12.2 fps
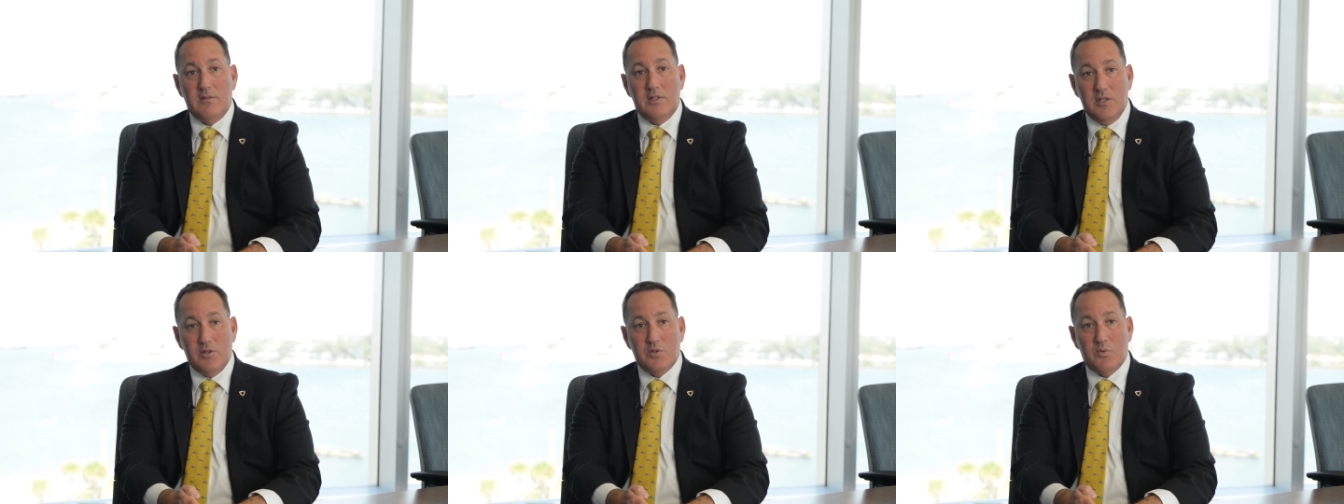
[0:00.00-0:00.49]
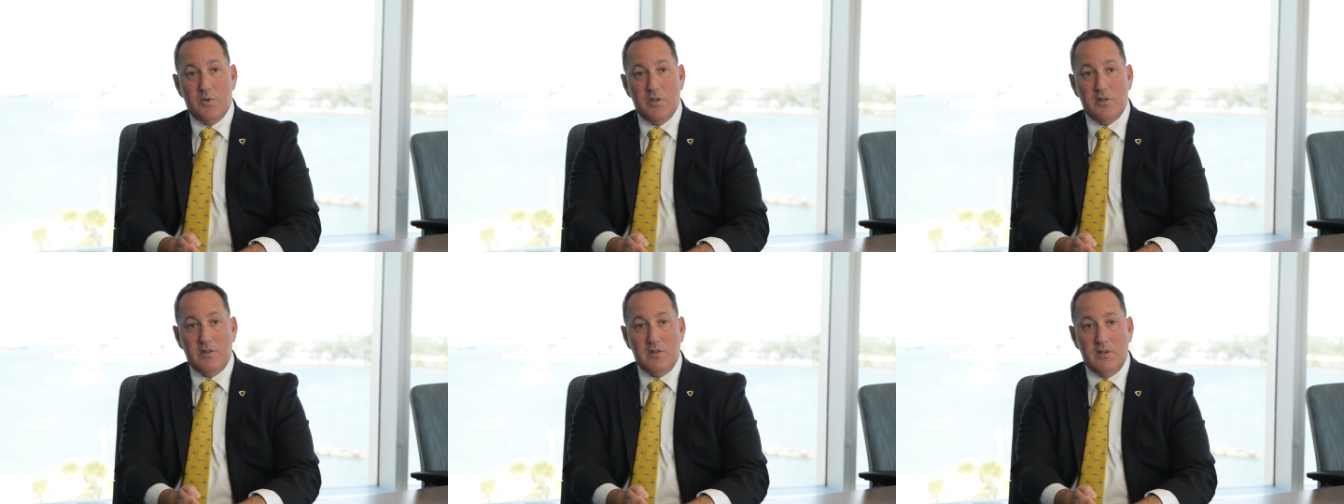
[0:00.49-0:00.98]
deals
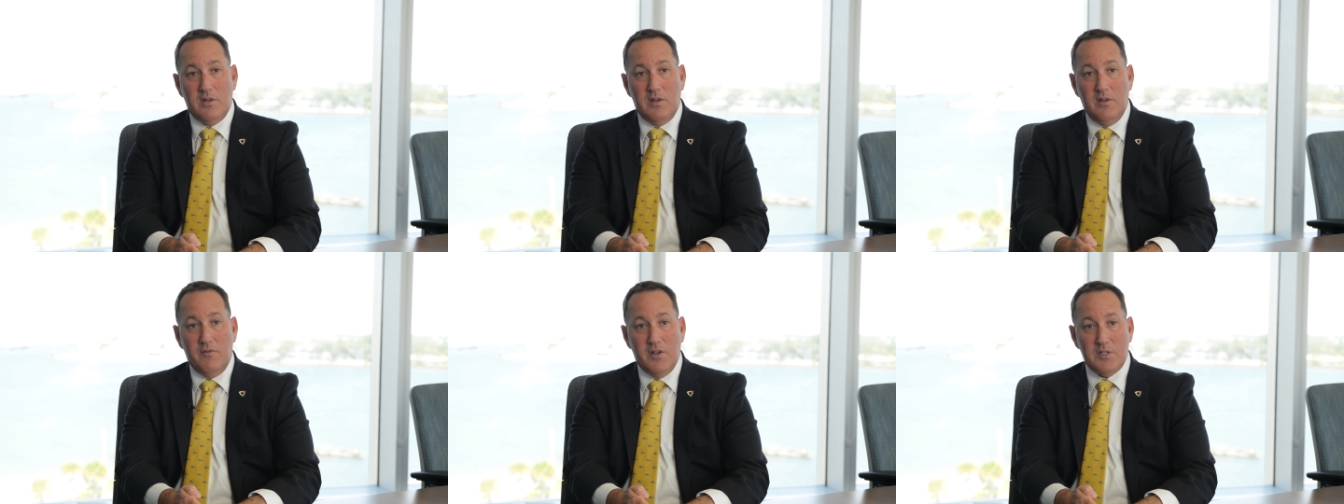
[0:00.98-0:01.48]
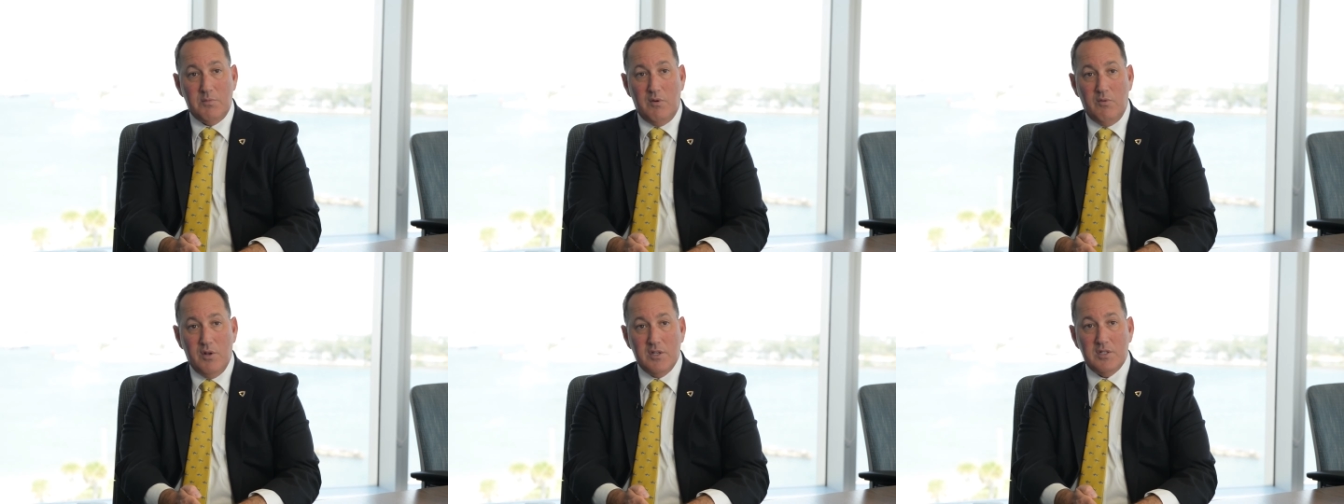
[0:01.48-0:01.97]
with investment
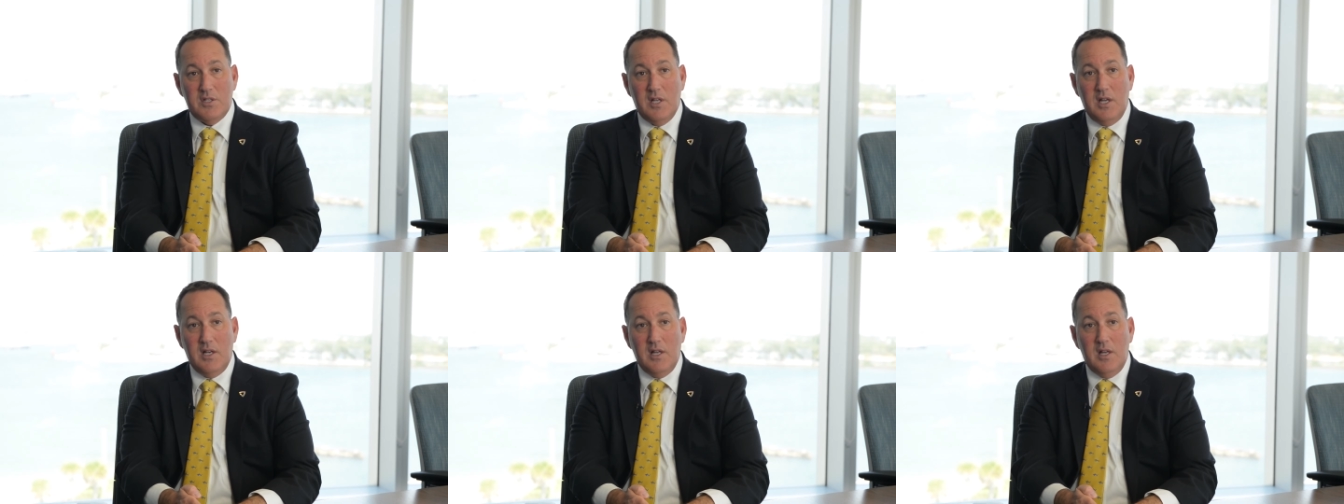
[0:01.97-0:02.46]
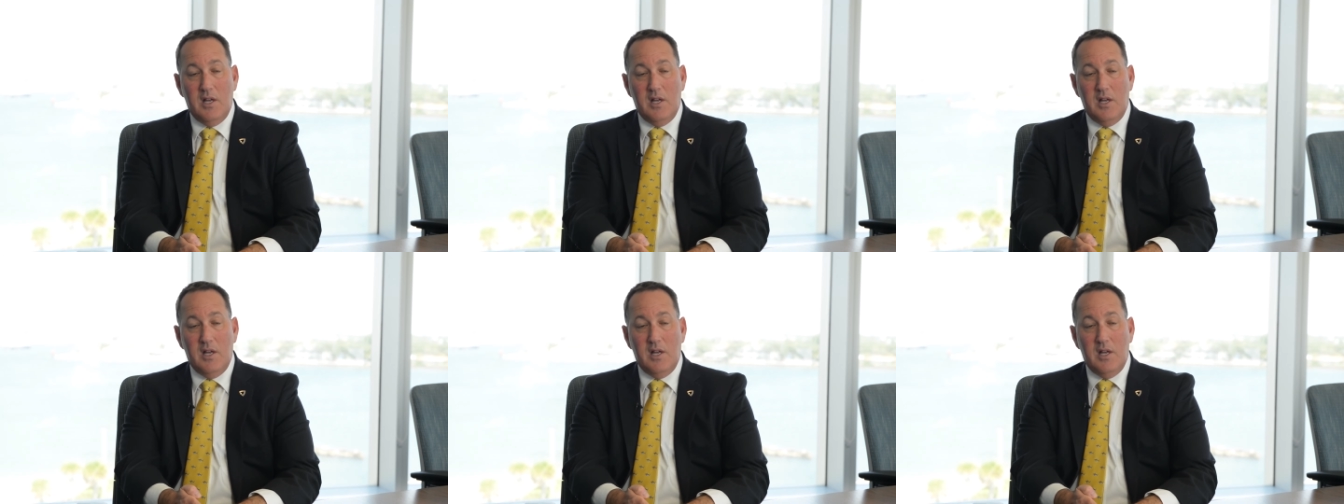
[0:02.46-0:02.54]
real estate,